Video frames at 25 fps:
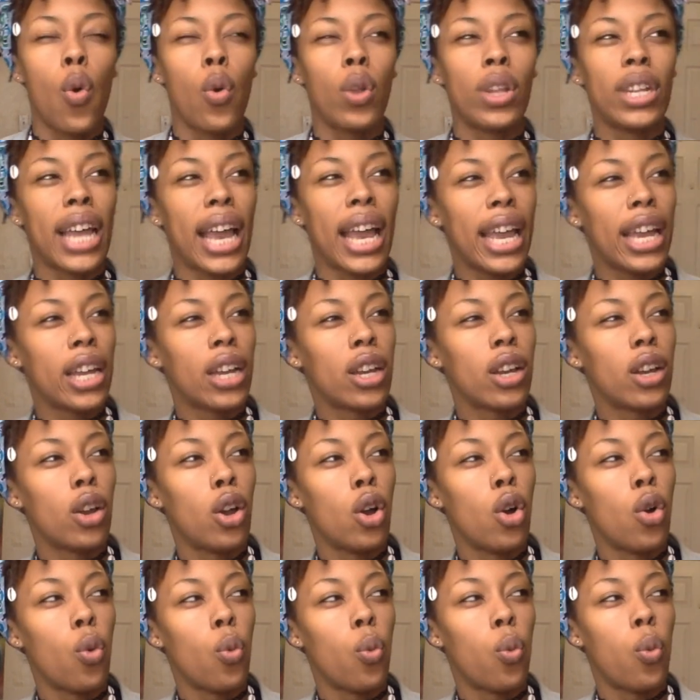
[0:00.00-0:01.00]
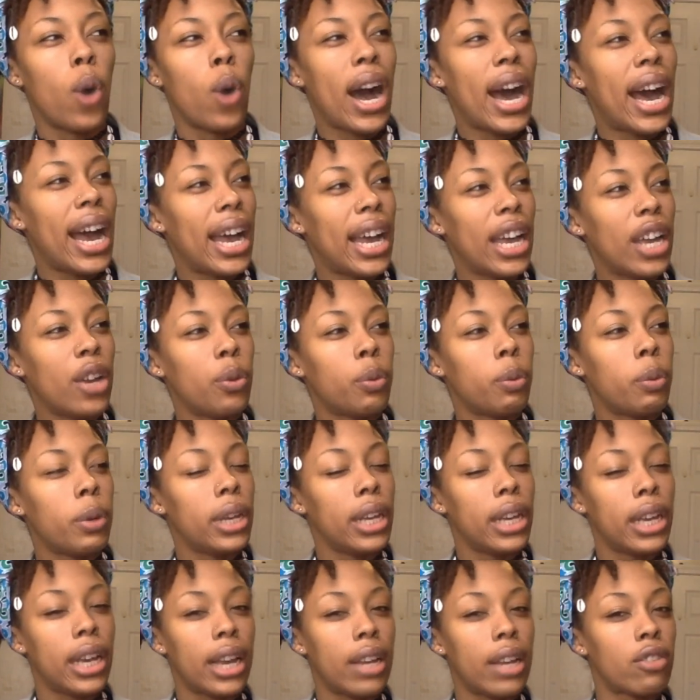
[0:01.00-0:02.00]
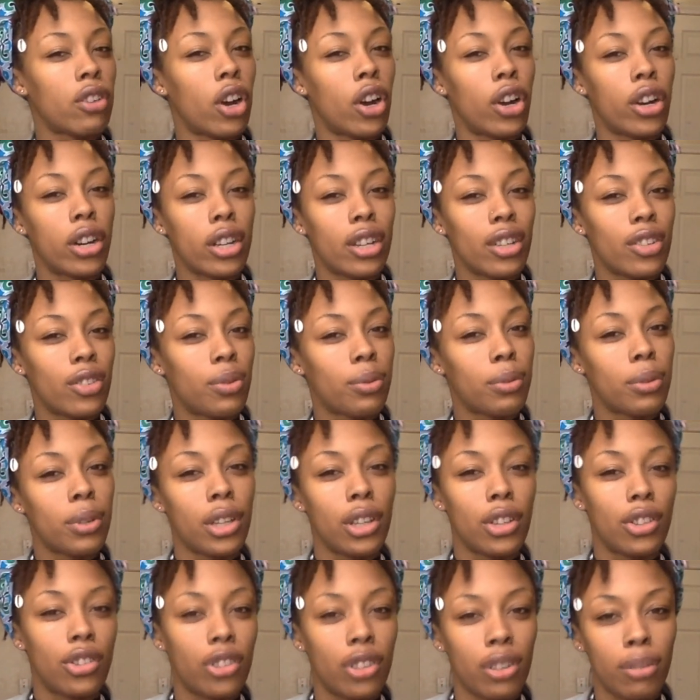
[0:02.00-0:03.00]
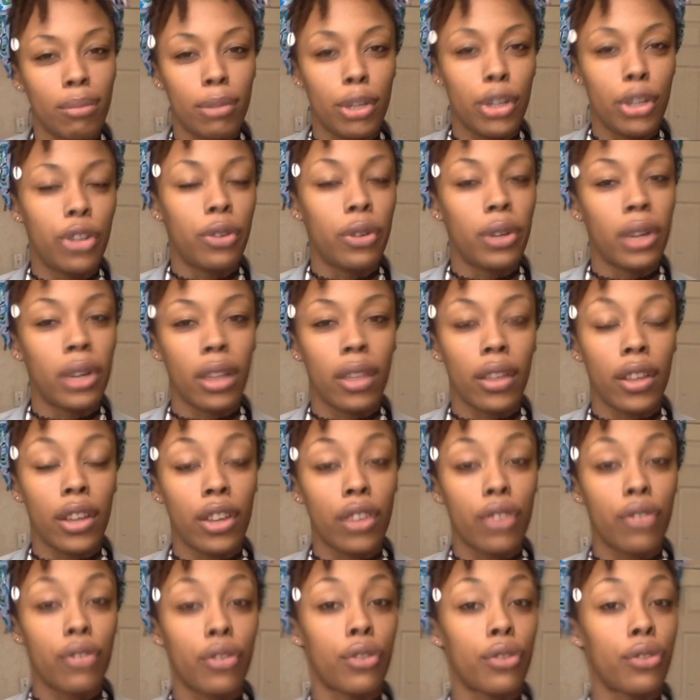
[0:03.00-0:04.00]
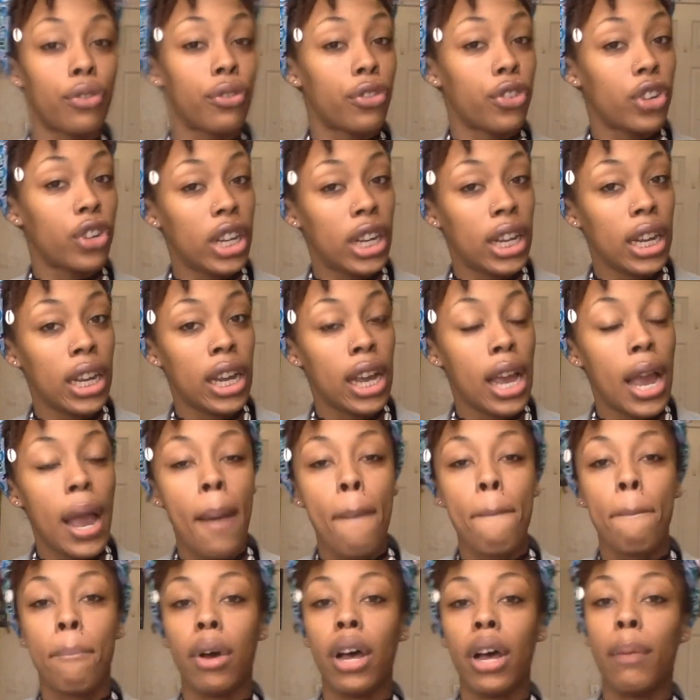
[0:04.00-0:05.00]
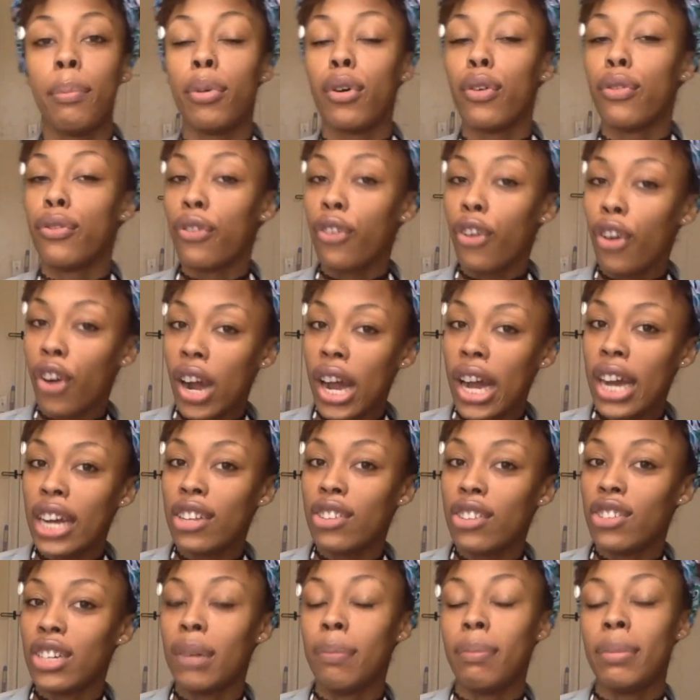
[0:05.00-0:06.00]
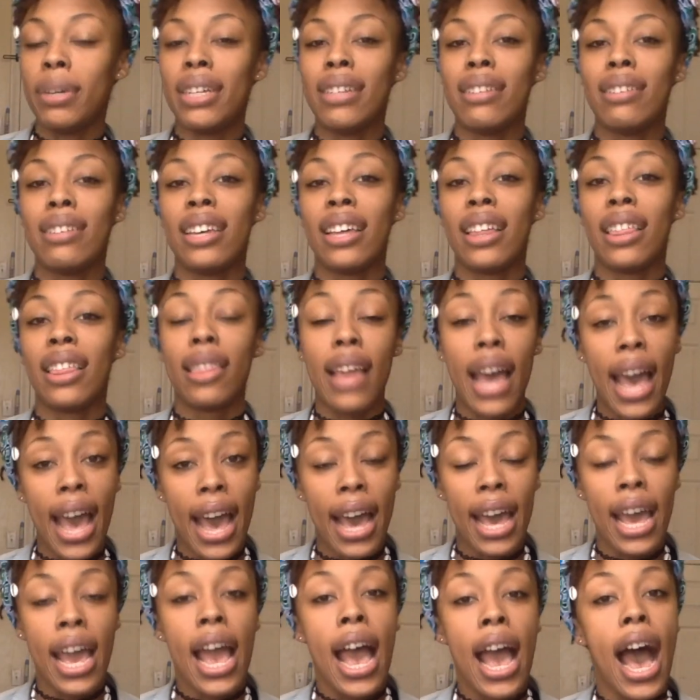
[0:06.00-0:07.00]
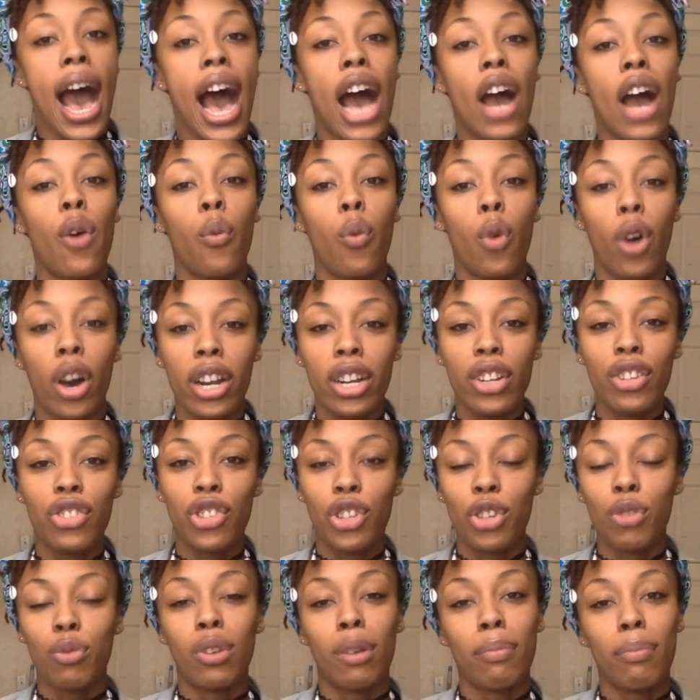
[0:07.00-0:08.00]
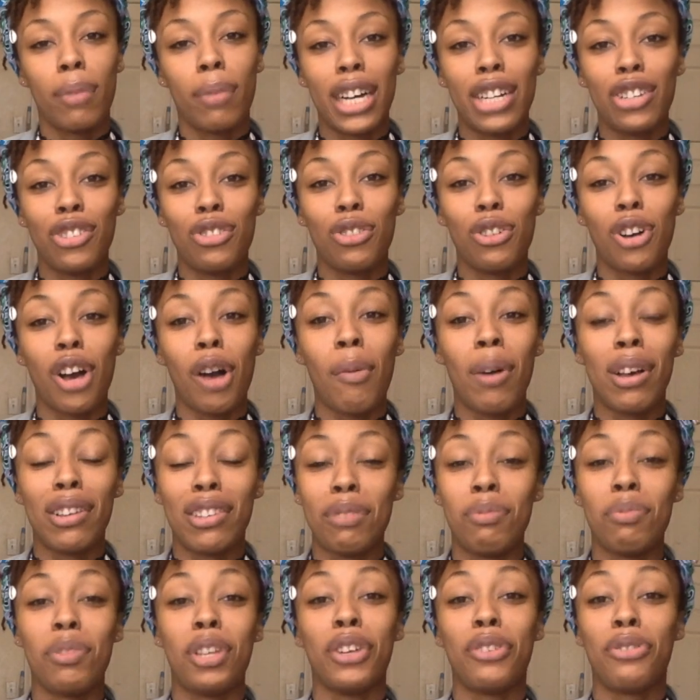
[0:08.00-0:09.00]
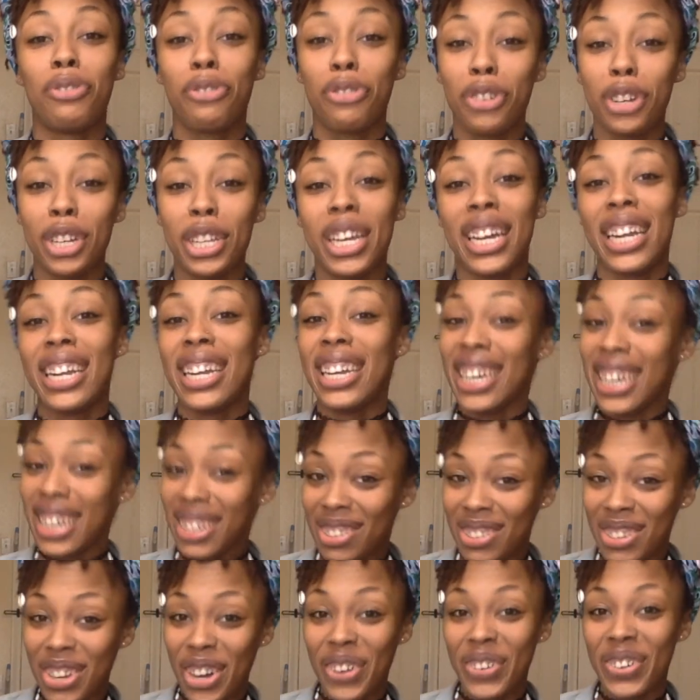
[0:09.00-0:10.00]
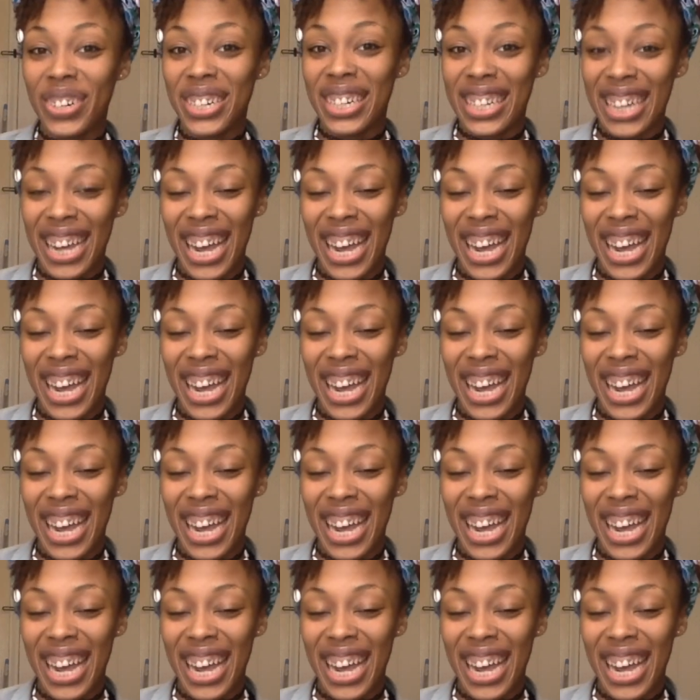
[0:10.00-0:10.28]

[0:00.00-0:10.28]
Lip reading: like why we as artists really shouldn't be doing things for free. But before I jump into that, I wanted to remind you all about something free that is going